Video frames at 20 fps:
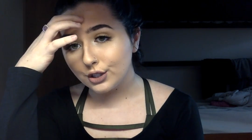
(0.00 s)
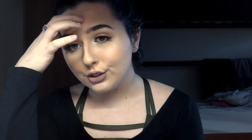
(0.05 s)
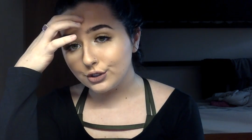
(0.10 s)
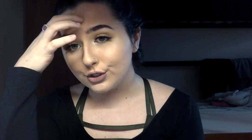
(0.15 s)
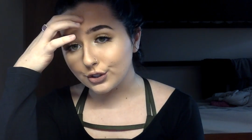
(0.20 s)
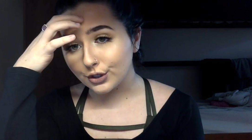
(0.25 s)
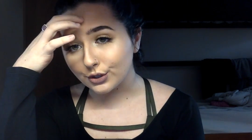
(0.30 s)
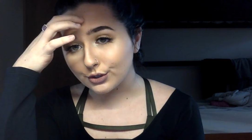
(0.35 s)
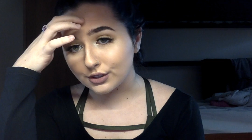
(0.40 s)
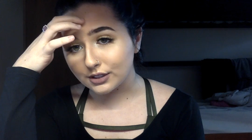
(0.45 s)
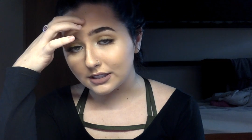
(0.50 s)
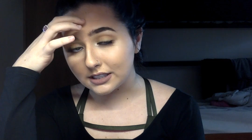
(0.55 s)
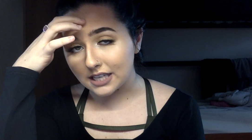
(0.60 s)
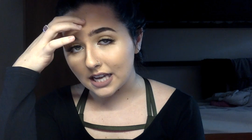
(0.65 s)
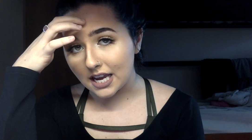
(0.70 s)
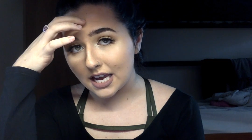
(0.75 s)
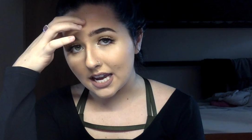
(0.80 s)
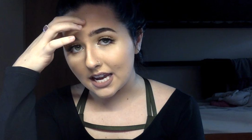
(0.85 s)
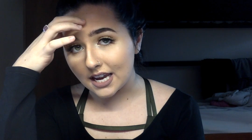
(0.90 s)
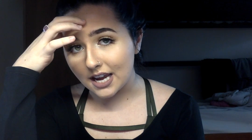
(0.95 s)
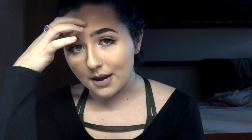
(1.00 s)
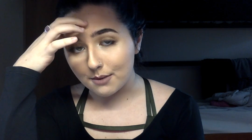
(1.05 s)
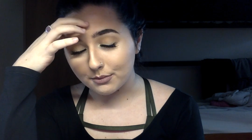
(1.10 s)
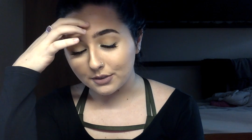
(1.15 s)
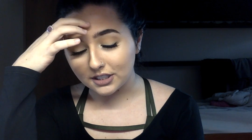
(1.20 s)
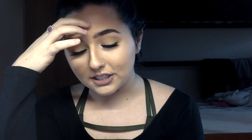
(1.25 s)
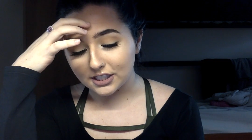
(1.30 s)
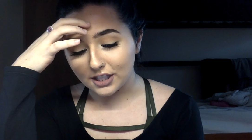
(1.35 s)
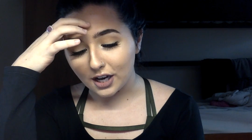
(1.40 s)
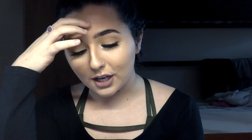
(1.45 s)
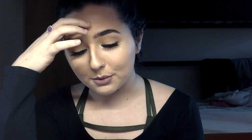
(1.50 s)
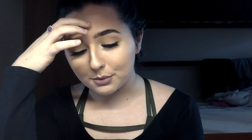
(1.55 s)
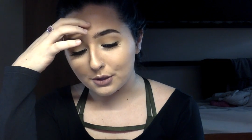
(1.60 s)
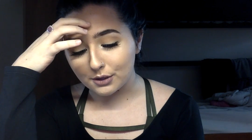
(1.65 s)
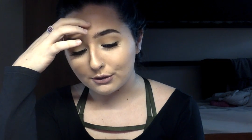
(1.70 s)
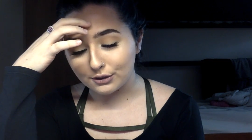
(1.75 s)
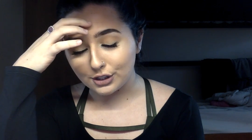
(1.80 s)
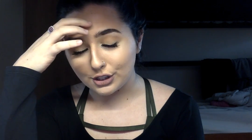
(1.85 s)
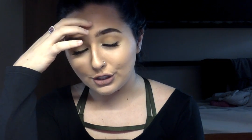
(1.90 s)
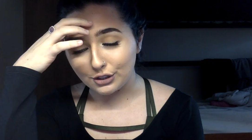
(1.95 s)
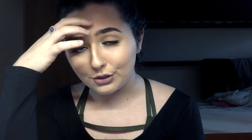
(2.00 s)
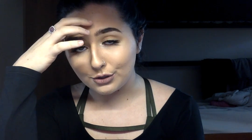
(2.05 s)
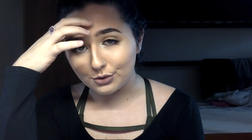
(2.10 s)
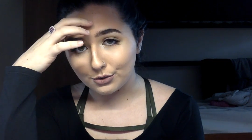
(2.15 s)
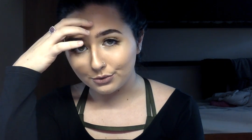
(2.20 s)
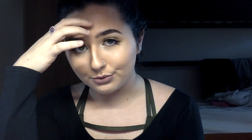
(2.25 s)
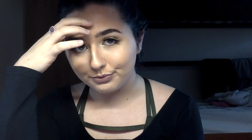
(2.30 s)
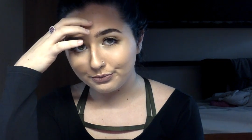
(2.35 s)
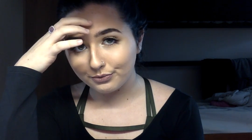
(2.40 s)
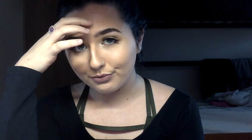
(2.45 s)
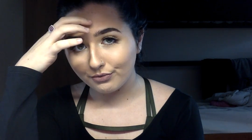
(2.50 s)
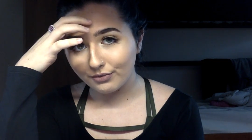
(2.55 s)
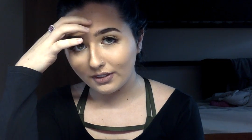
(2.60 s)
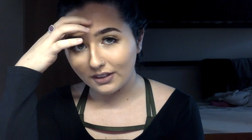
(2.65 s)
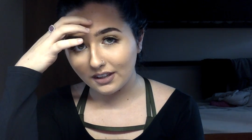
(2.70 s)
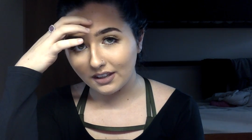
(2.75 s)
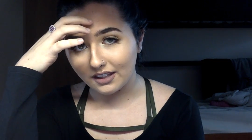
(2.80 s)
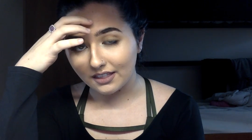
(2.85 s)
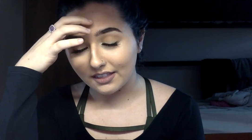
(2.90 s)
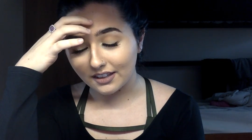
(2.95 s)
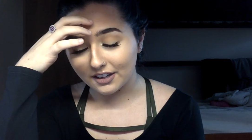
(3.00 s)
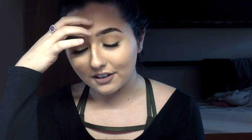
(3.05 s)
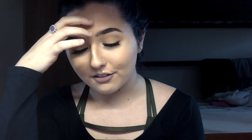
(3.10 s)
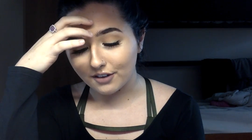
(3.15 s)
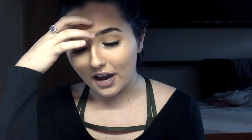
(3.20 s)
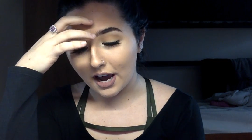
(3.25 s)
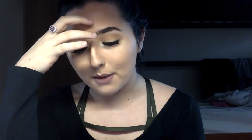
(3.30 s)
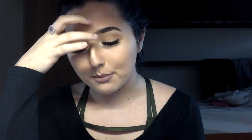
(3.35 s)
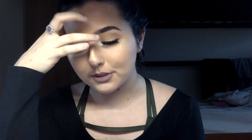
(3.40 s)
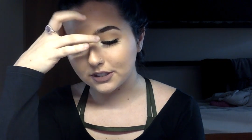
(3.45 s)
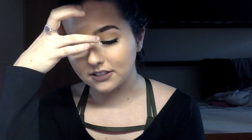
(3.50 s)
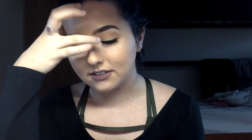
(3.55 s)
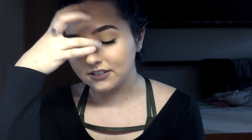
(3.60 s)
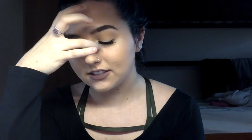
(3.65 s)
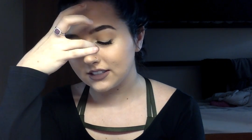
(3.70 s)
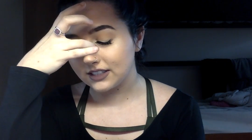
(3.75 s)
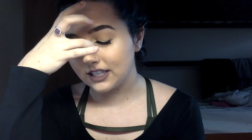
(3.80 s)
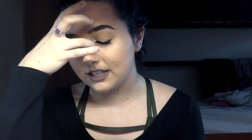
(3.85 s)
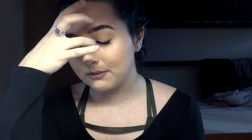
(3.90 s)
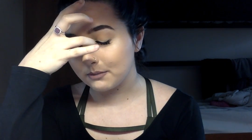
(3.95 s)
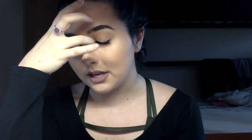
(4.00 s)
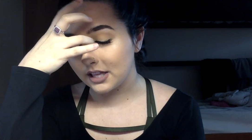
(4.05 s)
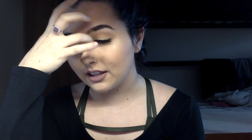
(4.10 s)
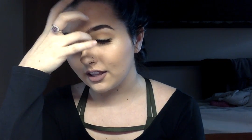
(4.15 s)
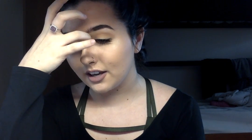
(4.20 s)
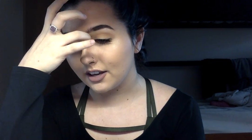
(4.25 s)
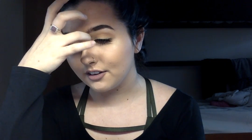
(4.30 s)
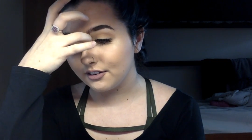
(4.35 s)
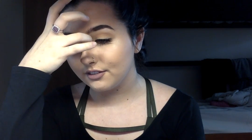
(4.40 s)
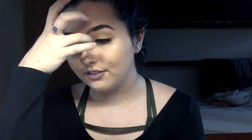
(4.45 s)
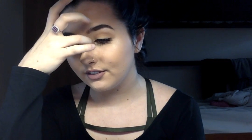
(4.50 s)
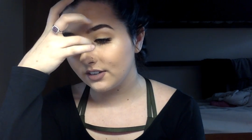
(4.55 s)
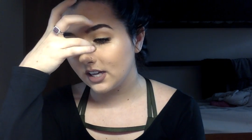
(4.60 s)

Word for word: So today I'm going to talk about two that have happened in my life.